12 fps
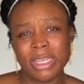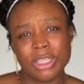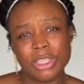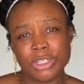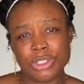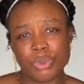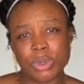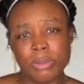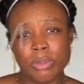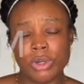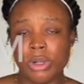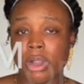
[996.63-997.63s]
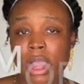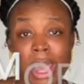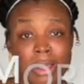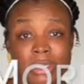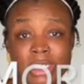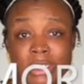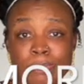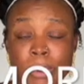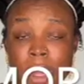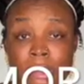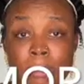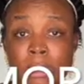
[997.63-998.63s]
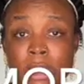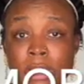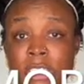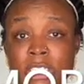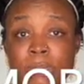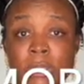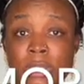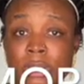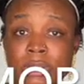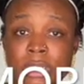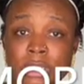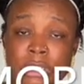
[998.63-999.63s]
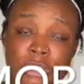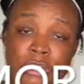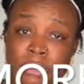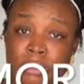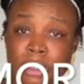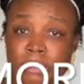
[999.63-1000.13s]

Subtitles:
there's one more. I'm gonna just put those in the description